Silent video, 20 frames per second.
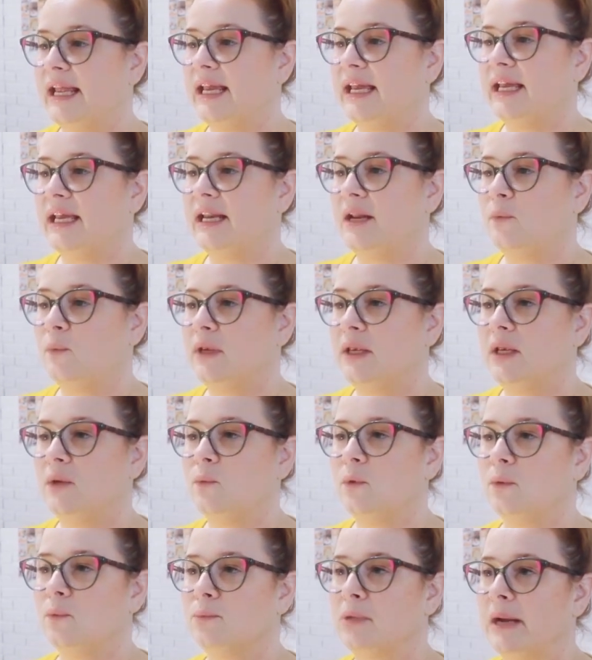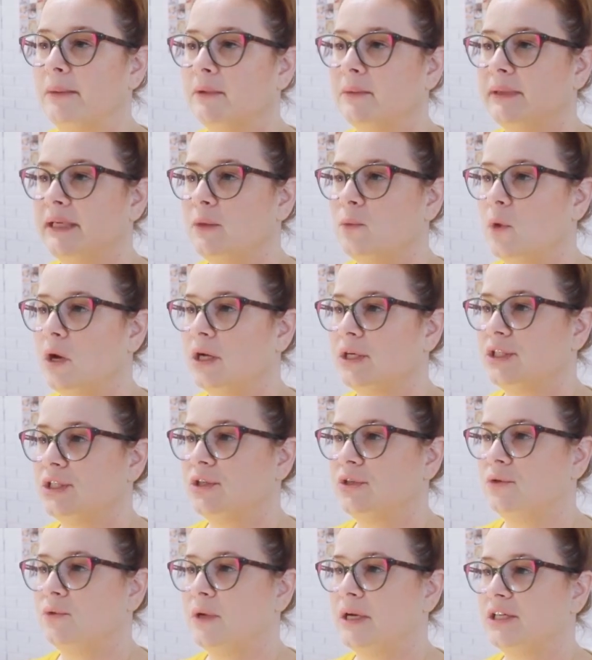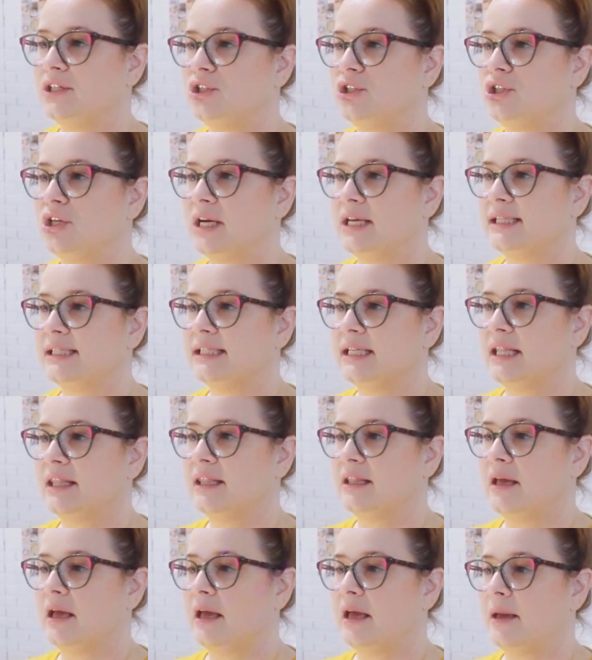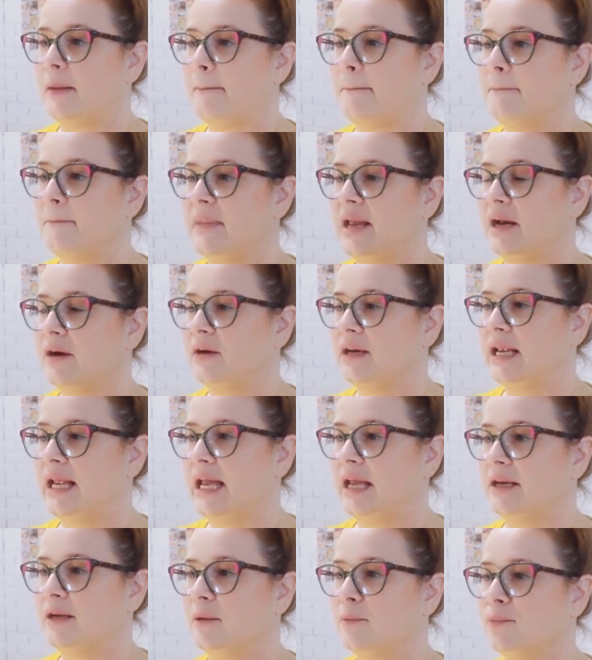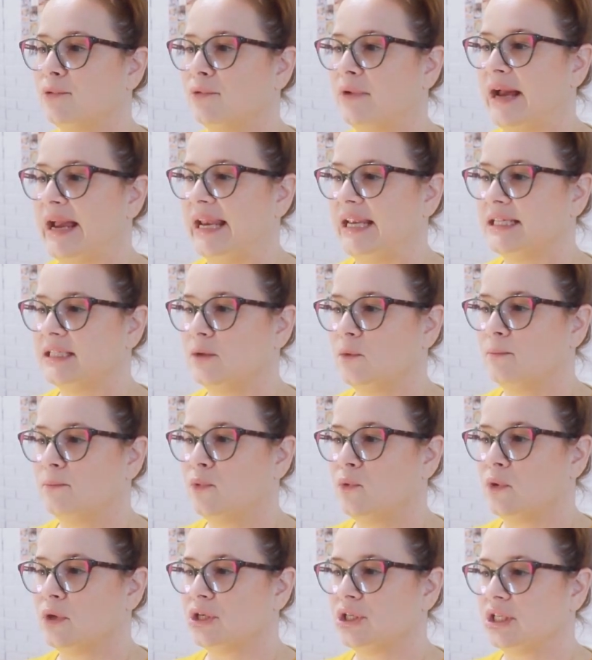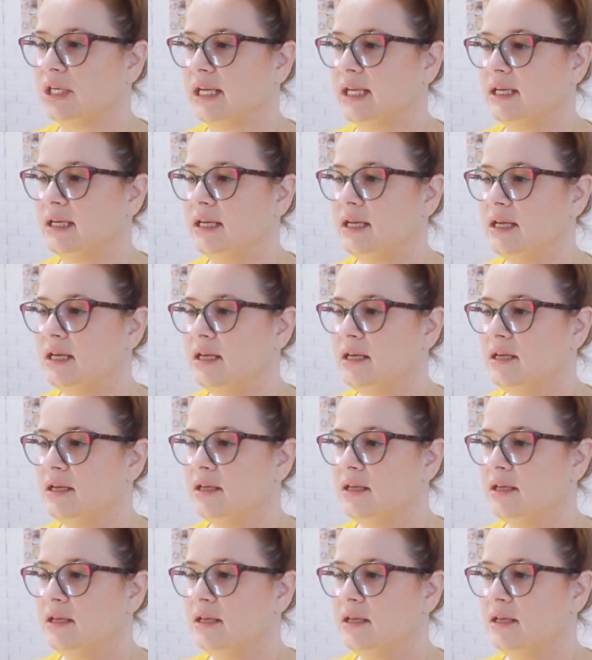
And we will probably want to adjust the merry and bright portion.